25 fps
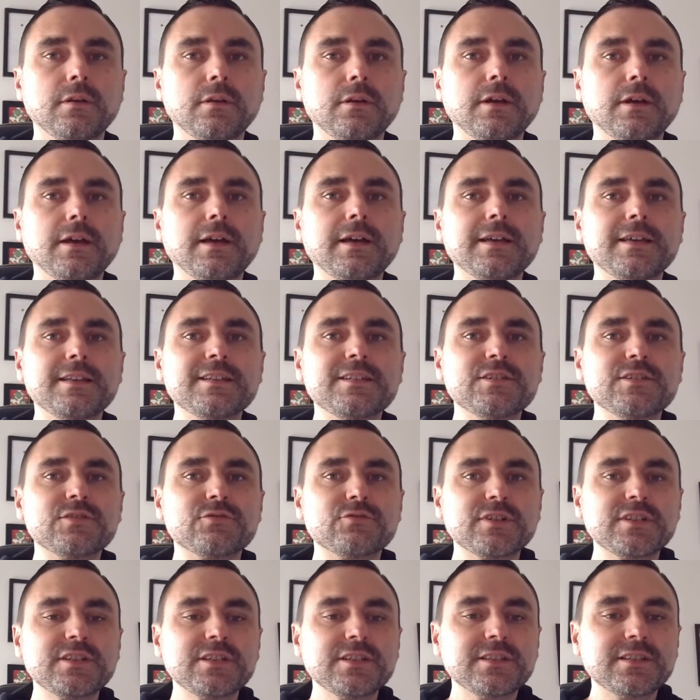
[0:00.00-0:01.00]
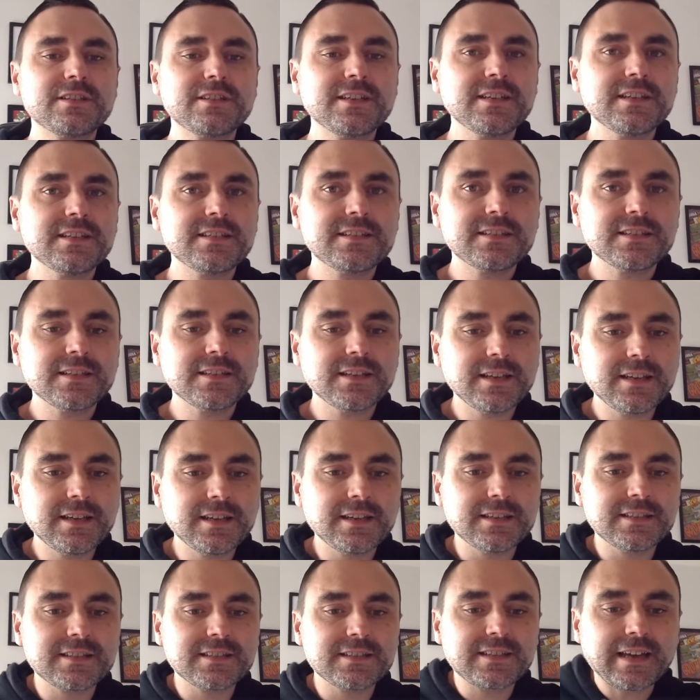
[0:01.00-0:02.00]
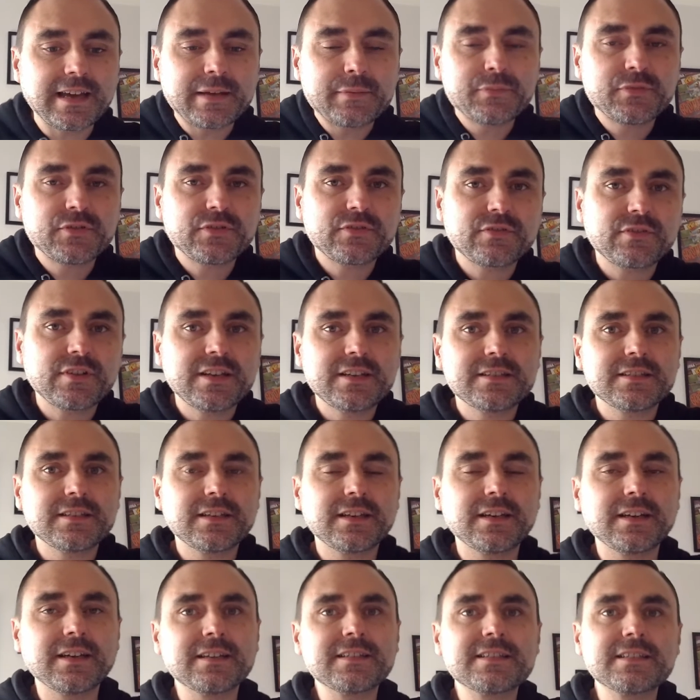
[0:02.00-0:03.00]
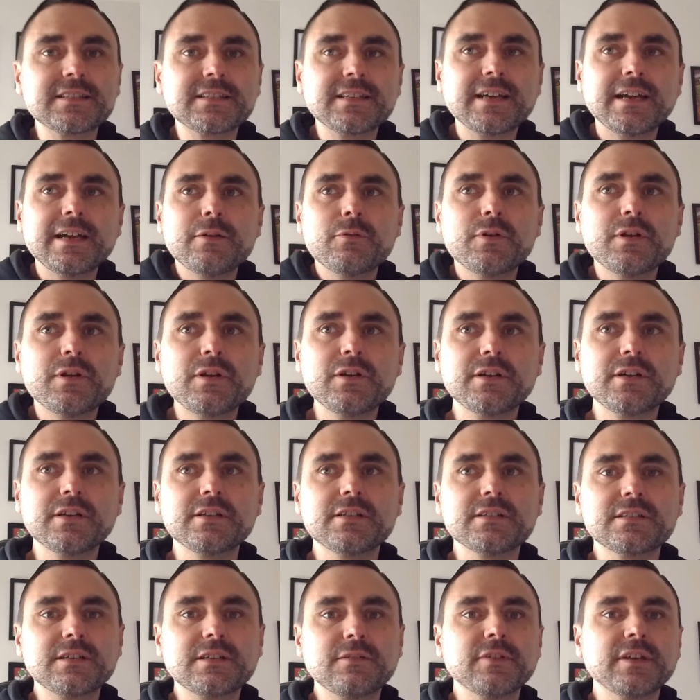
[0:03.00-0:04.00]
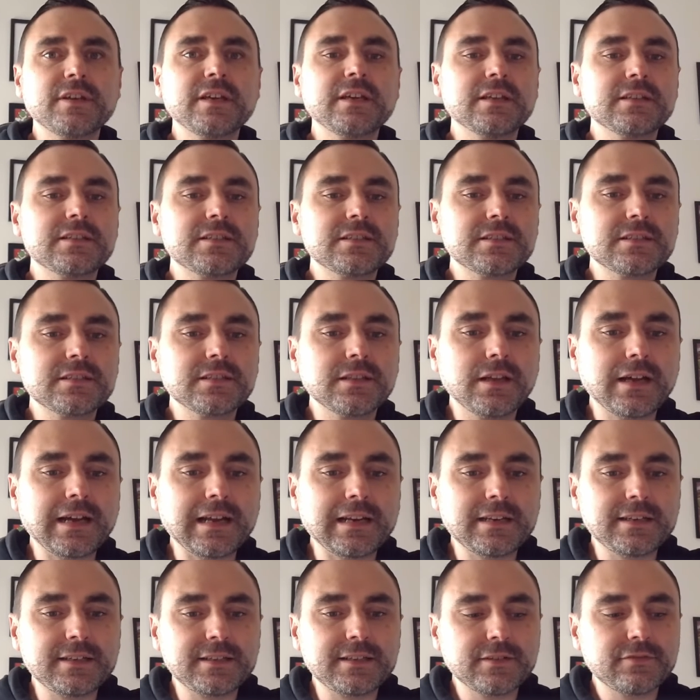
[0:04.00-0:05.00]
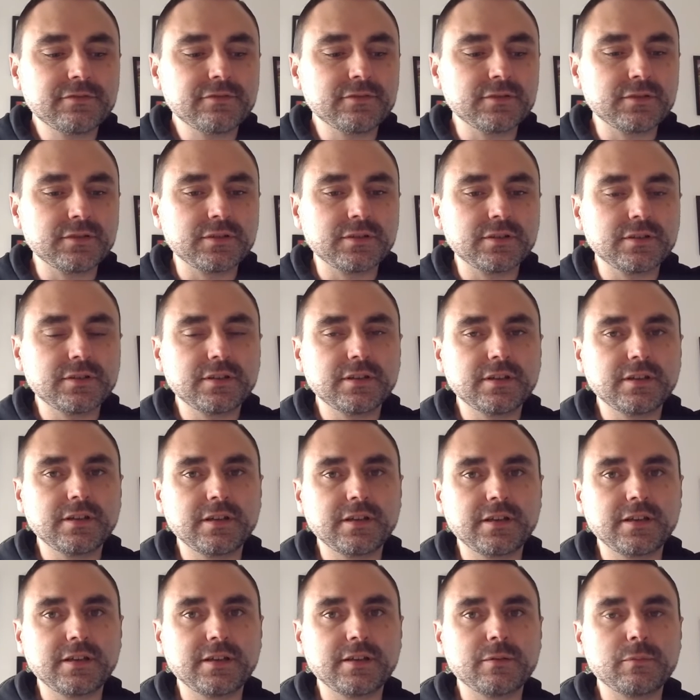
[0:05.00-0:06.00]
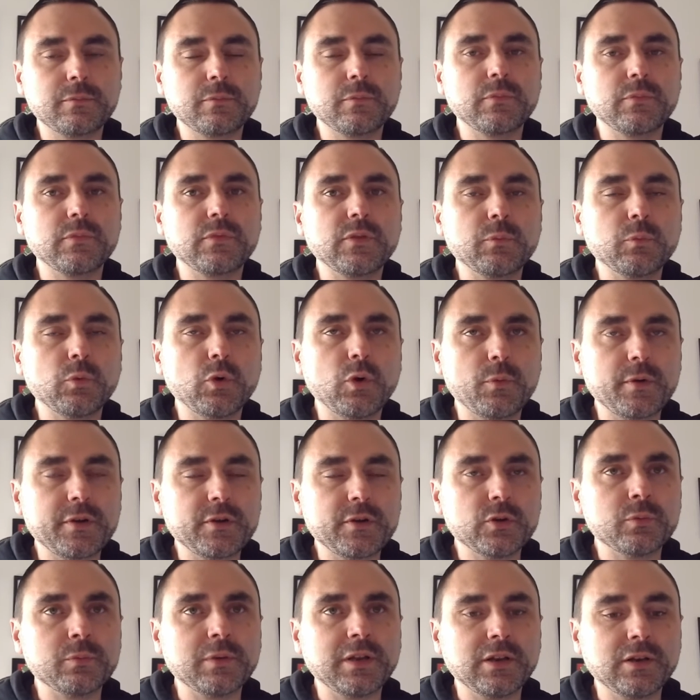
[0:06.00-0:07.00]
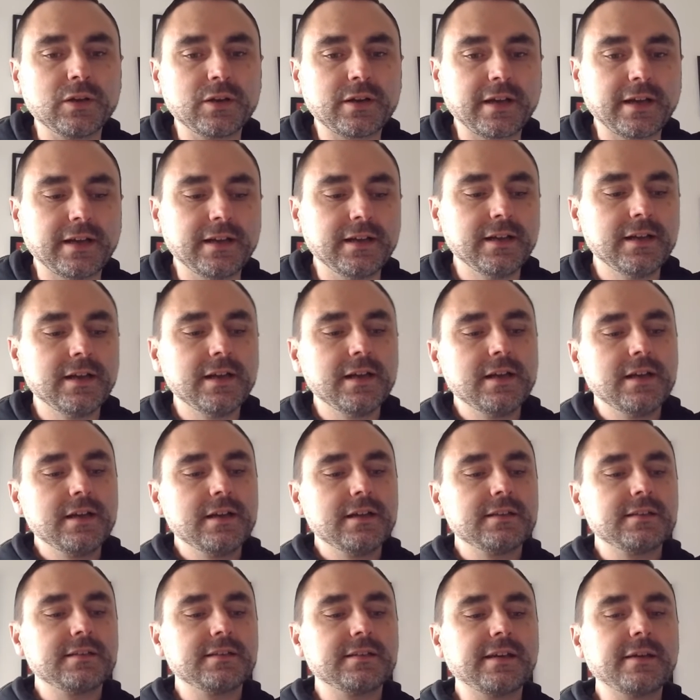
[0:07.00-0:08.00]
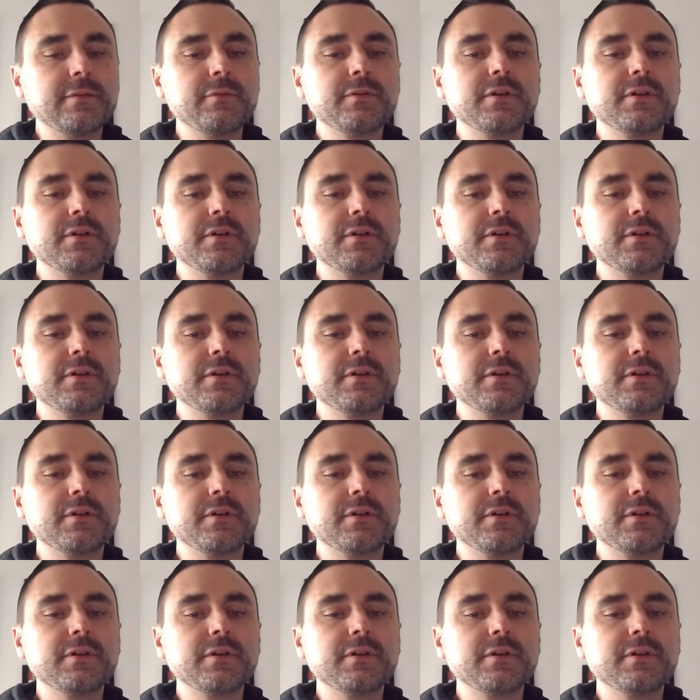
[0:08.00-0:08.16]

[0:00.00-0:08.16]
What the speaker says: Hey, this is Richard, this is Games Freezer, and today we're looking at something slightly different than what we normally look at. Today we're going to